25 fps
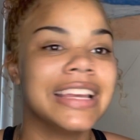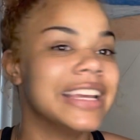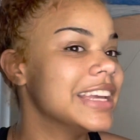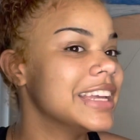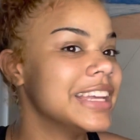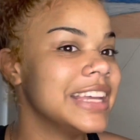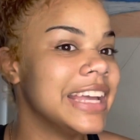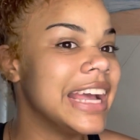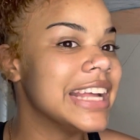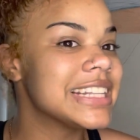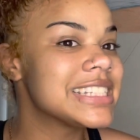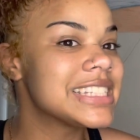
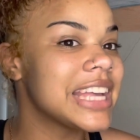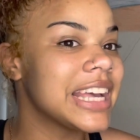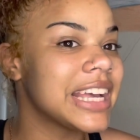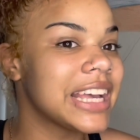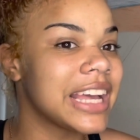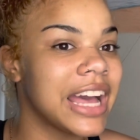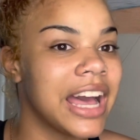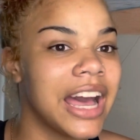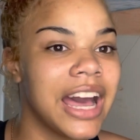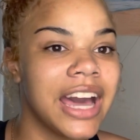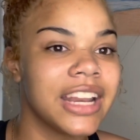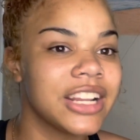it's,
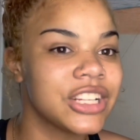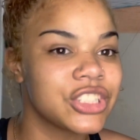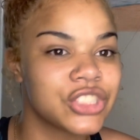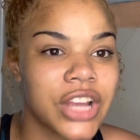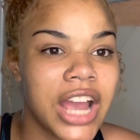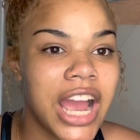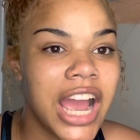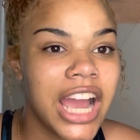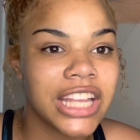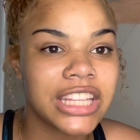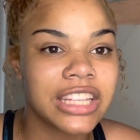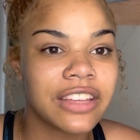like,
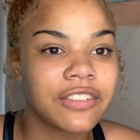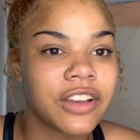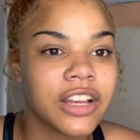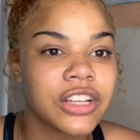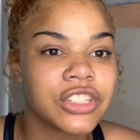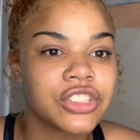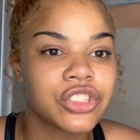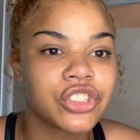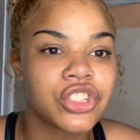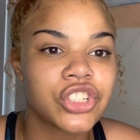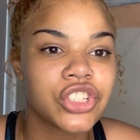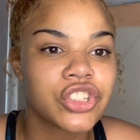unattractive because
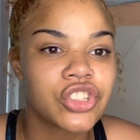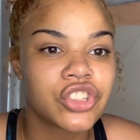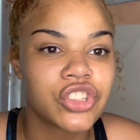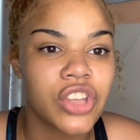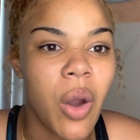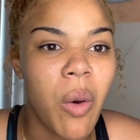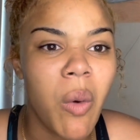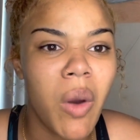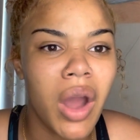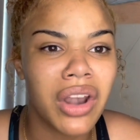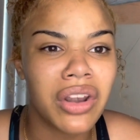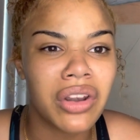you're just
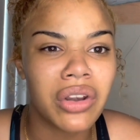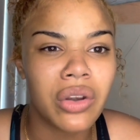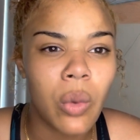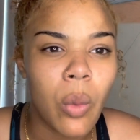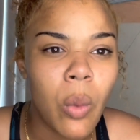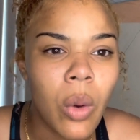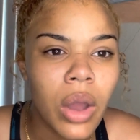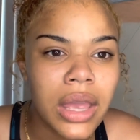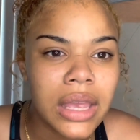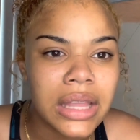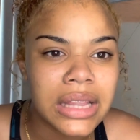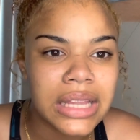so
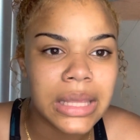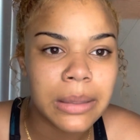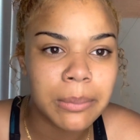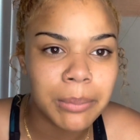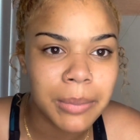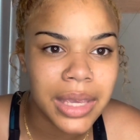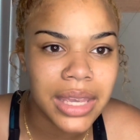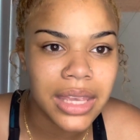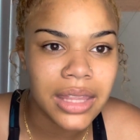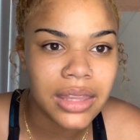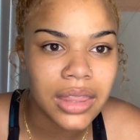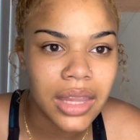annoyingly
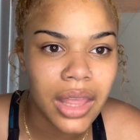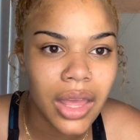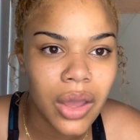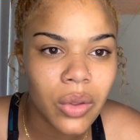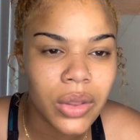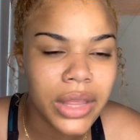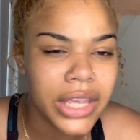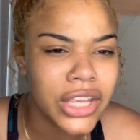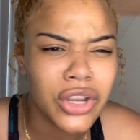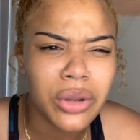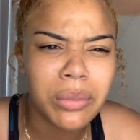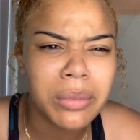mean, though.
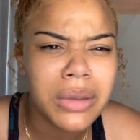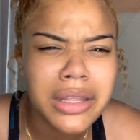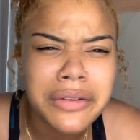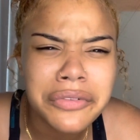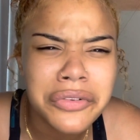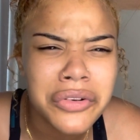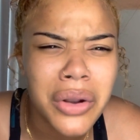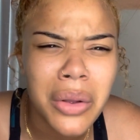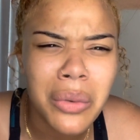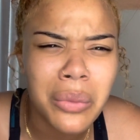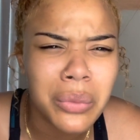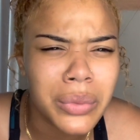Like, you're mean for
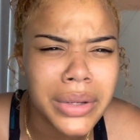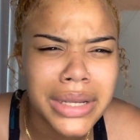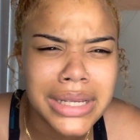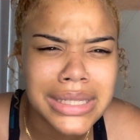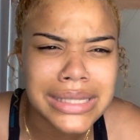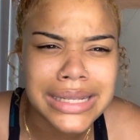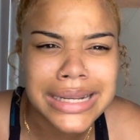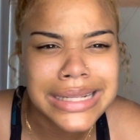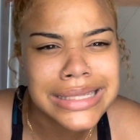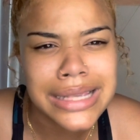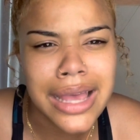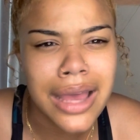no
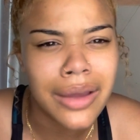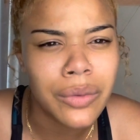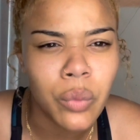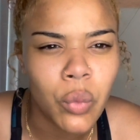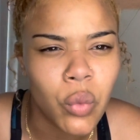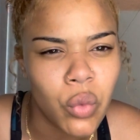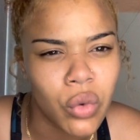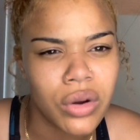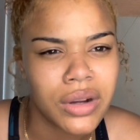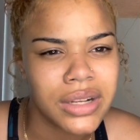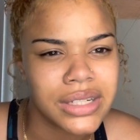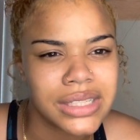reason. It's
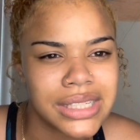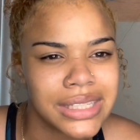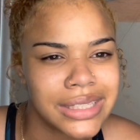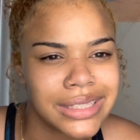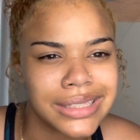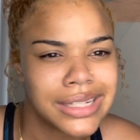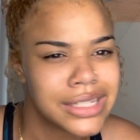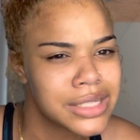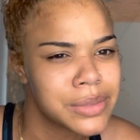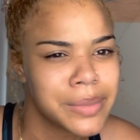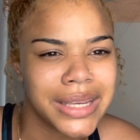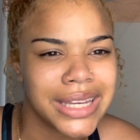unwarranted. It
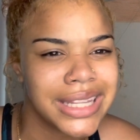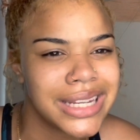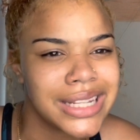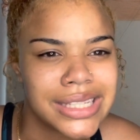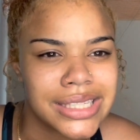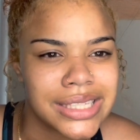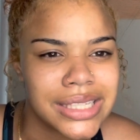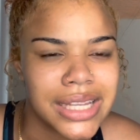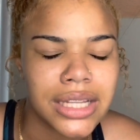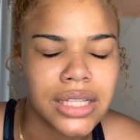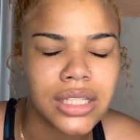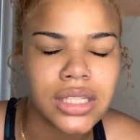doesn't make any
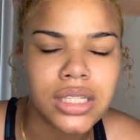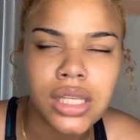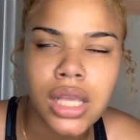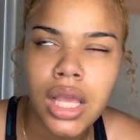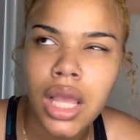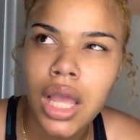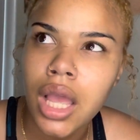sense.